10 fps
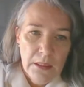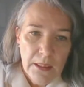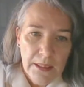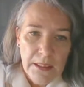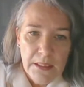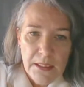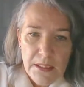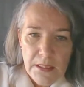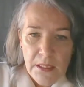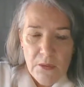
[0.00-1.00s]
linking
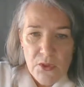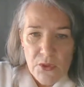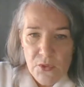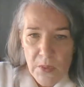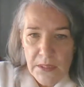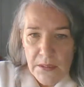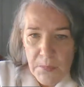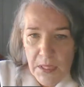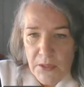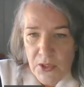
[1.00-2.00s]
into the Council's wider
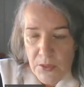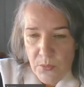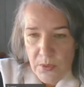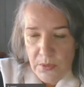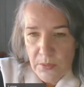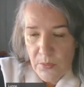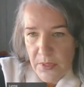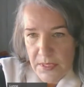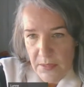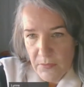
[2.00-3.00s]
partnership work with
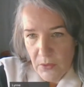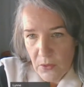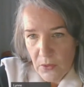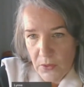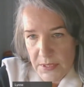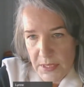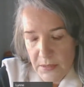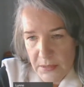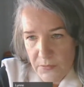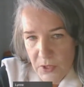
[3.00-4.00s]
the Seven Lochs
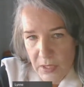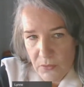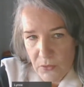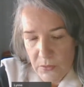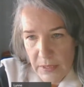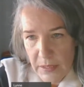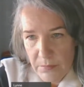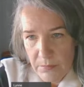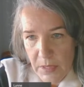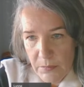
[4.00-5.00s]
active travel
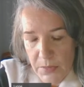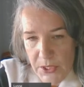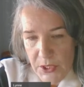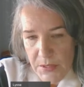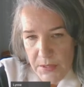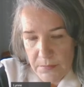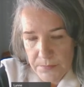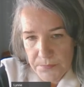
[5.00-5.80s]
ambitions.